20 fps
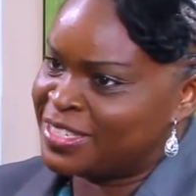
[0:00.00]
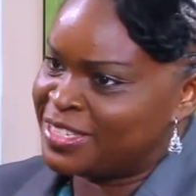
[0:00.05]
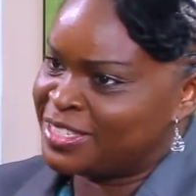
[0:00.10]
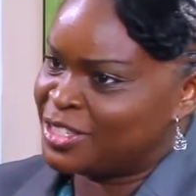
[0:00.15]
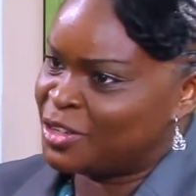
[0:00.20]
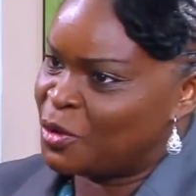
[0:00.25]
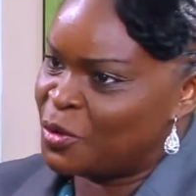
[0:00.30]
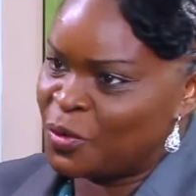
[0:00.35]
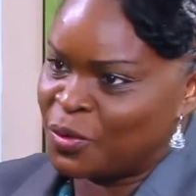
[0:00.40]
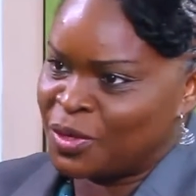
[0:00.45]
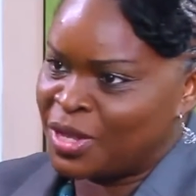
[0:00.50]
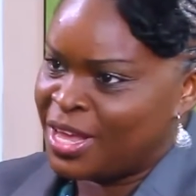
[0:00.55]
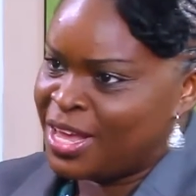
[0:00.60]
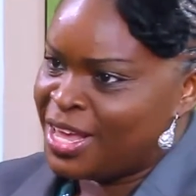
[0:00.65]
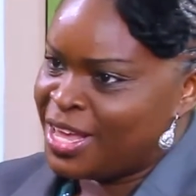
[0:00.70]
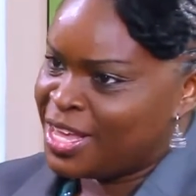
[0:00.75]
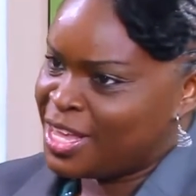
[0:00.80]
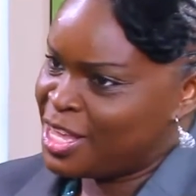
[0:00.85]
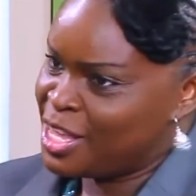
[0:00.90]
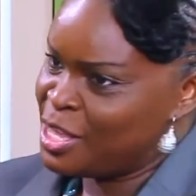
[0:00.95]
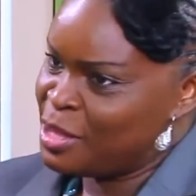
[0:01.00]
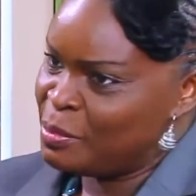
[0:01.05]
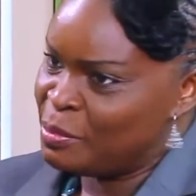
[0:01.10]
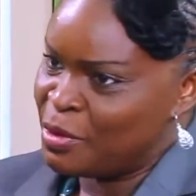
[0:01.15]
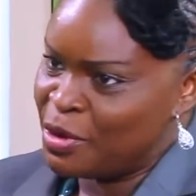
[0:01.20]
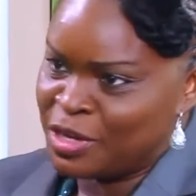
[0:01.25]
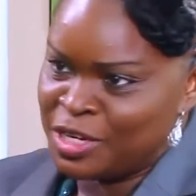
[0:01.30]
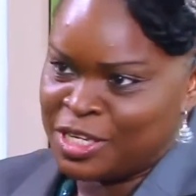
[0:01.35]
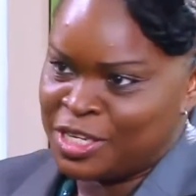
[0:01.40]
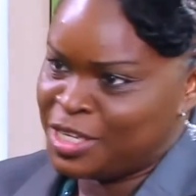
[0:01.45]
this whole
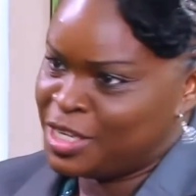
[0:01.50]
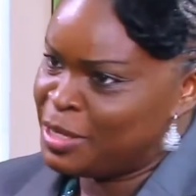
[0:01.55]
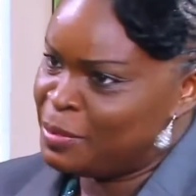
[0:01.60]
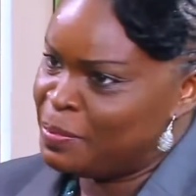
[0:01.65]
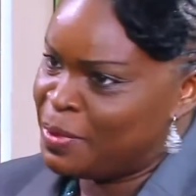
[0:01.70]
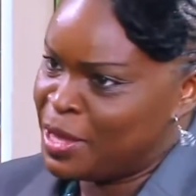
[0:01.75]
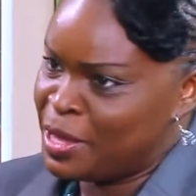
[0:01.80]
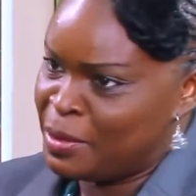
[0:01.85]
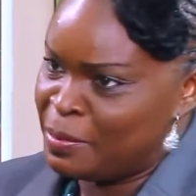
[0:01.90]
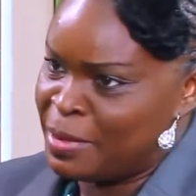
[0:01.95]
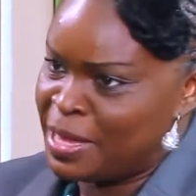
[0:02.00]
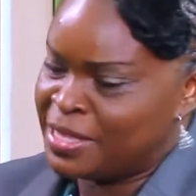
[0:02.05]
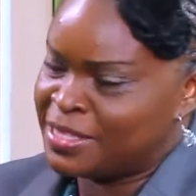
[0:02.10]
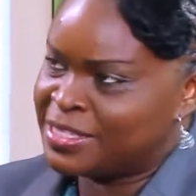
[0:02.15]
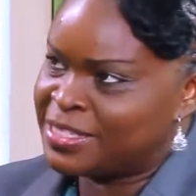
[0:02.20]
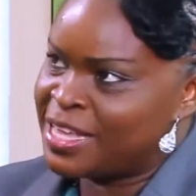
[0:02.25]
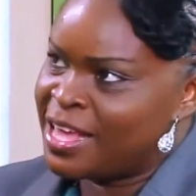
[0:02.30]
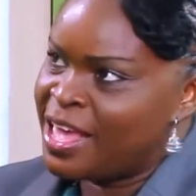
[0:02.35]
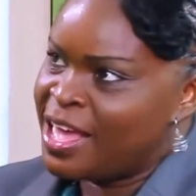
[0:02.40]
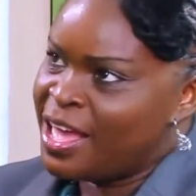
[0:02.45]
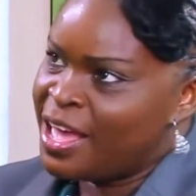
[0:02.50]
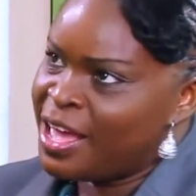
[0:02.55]
e-money, e-payments.